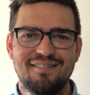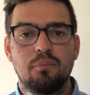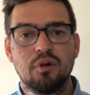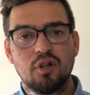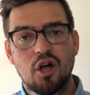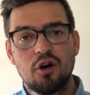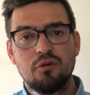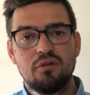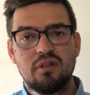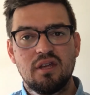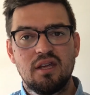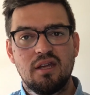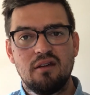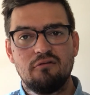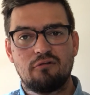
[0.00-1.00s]
Below
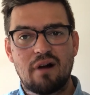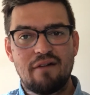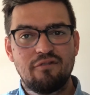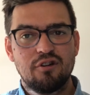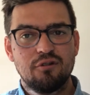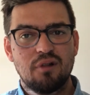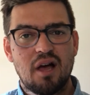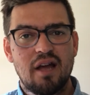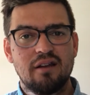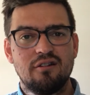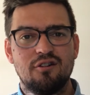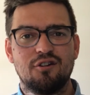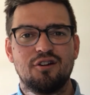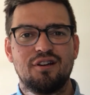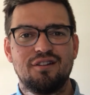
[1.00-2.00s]
the revenue line,
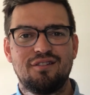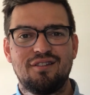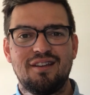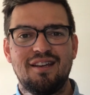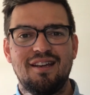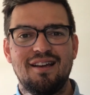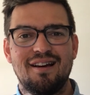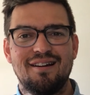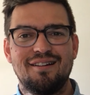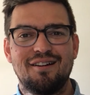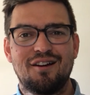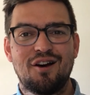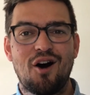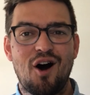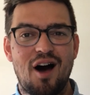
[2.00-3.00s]
you're going to see
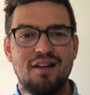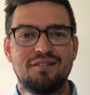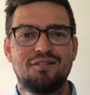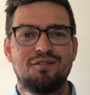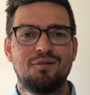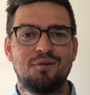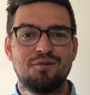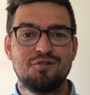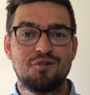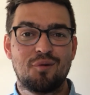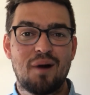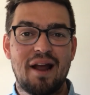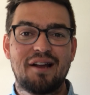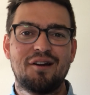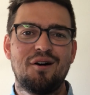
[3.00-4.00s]
costs or
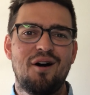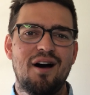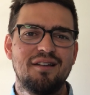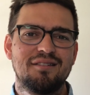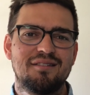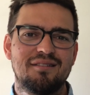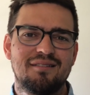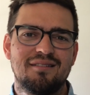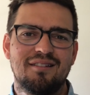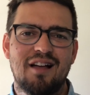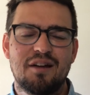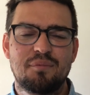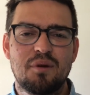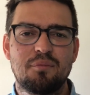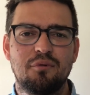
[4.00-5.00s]
direct costs. A
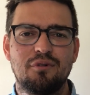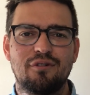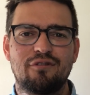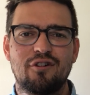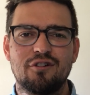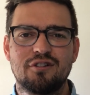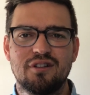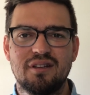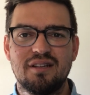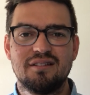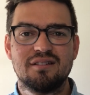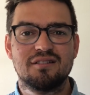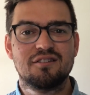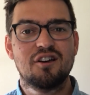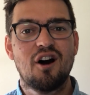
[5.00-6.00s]
lot of people refer to these
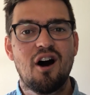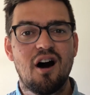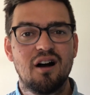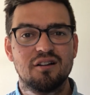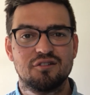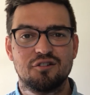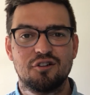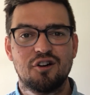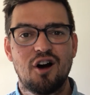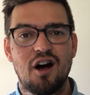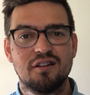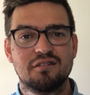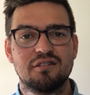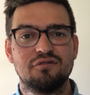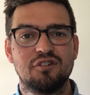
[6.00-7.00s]
as COGS, or
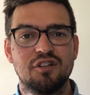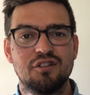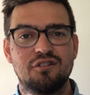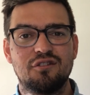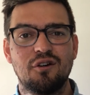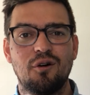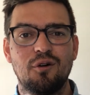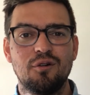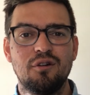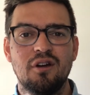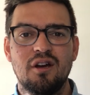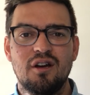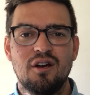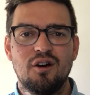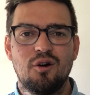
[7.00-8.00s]
cost of goods sold,
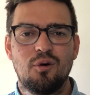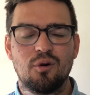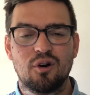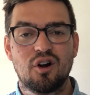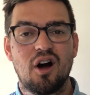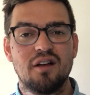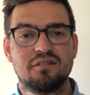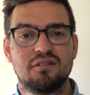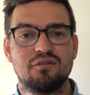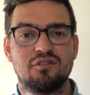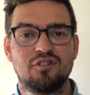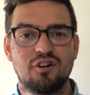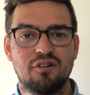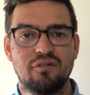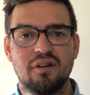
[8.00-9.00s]
or cost of
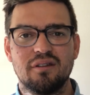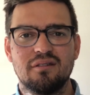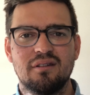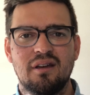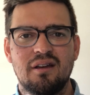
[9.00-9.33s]
service.